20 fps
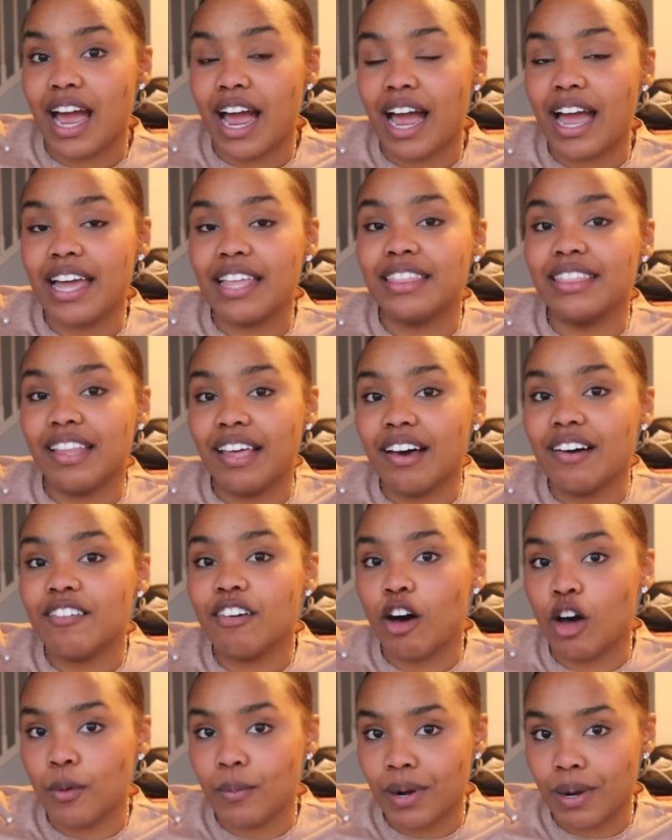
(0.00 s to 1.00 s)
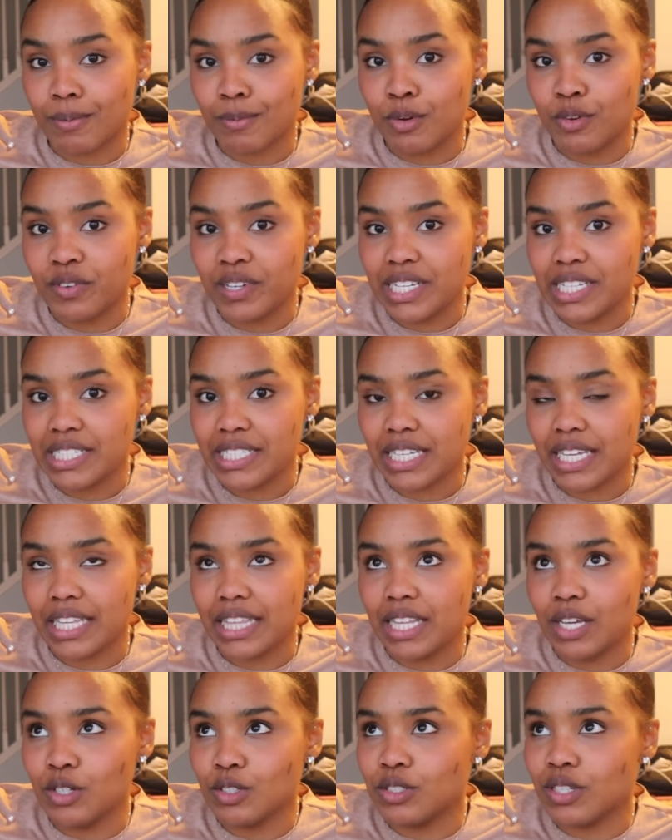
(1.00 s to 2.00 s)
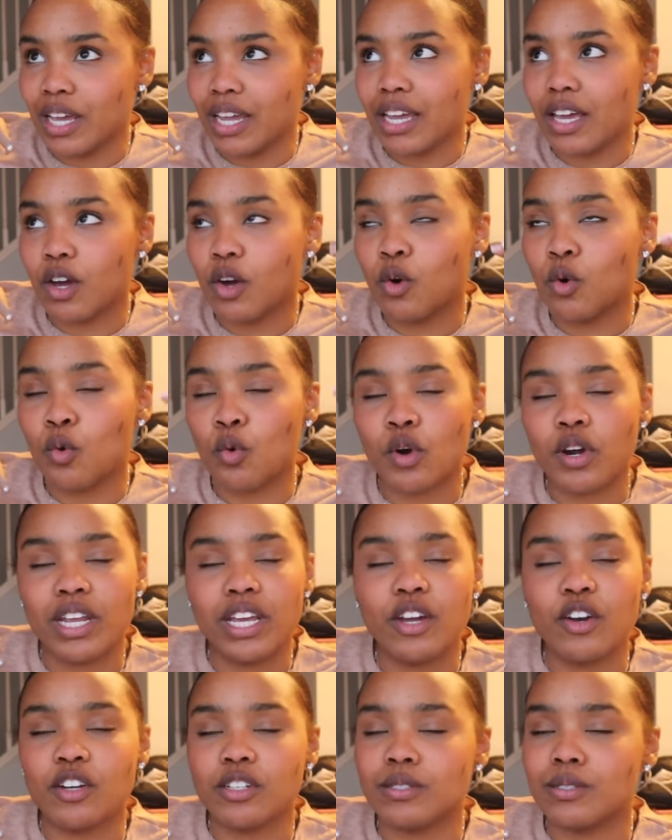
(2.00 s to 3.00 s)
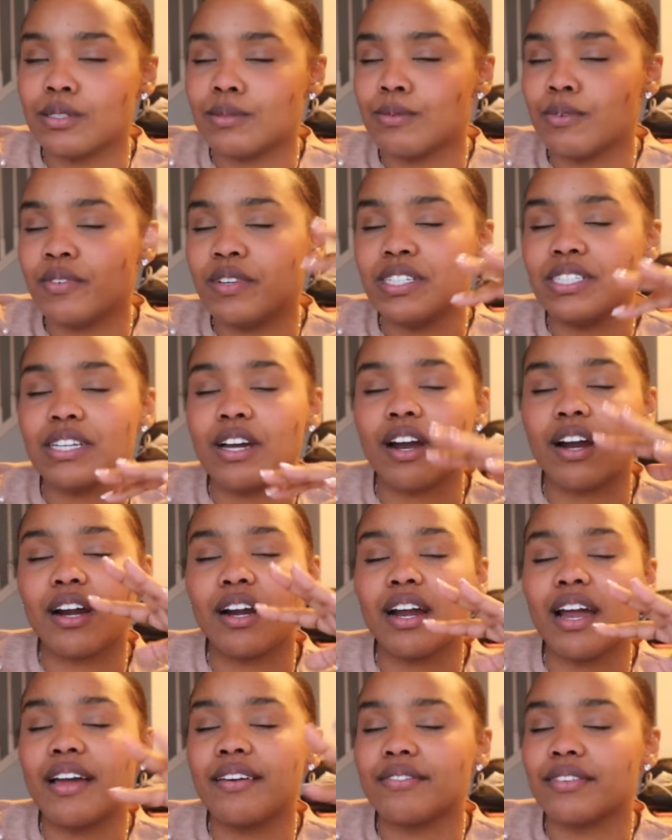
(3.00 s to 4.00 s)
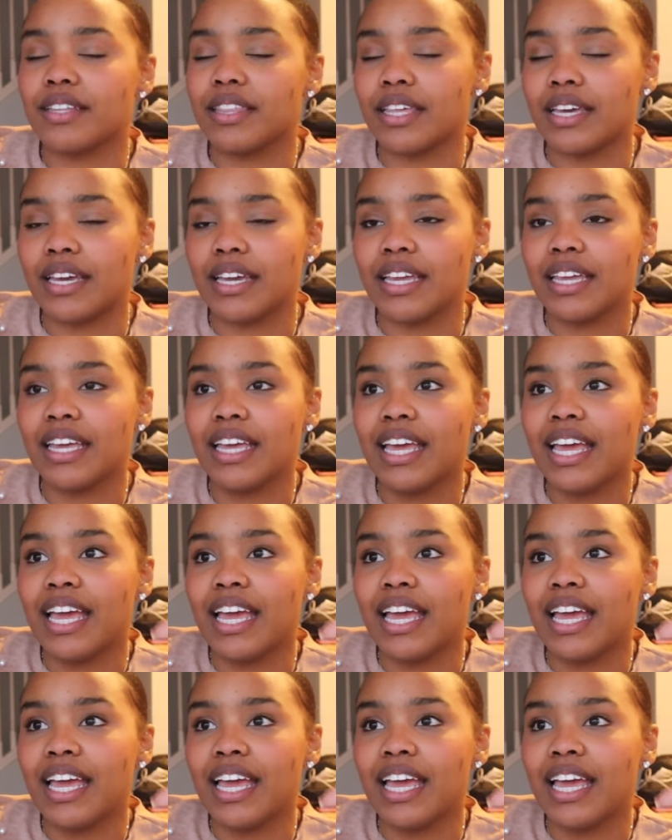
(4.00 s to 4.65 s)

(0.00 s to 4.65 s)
I love Hallmark movies, and those like corny Christmas movies are everything.